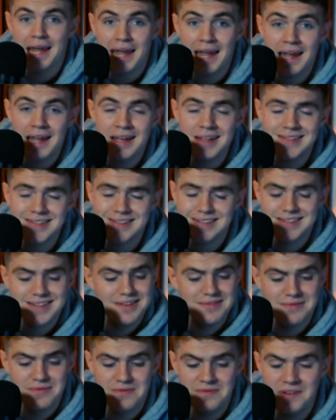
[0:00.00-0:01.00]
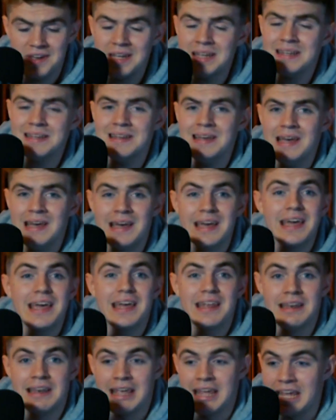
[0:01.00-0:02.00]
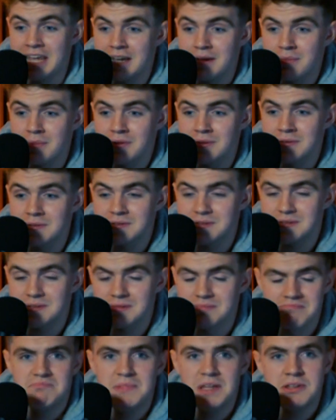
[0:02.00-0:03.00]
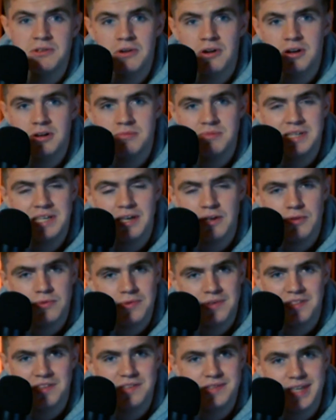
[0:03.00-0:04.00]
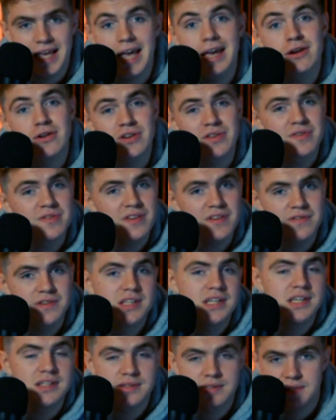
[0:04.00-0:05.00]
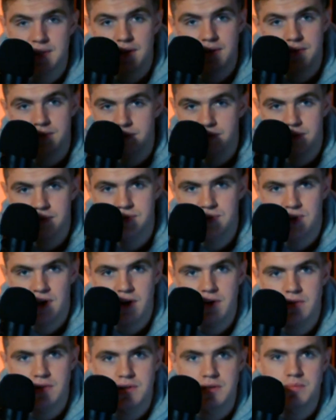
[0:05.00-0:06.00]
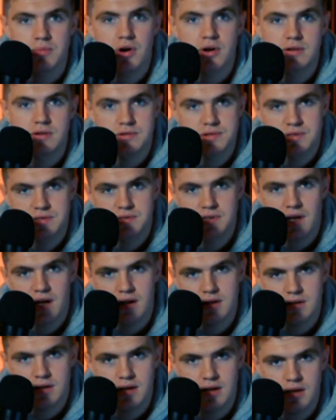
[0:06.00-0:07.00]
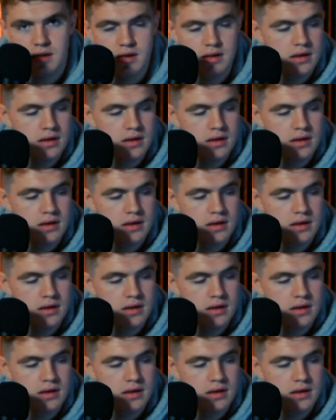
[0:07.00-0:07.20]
hands and feet and hammers than you are to be killed with these AR-15s that are so scary in modern society.